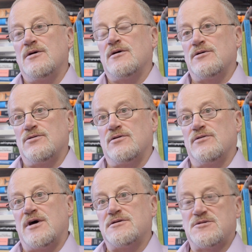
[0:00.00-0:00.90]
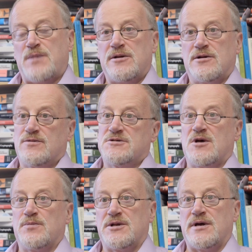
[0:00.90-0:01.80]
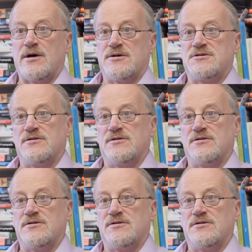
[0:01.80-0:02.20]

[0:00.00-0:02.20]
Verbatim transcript: and you could then spend it with somebody else,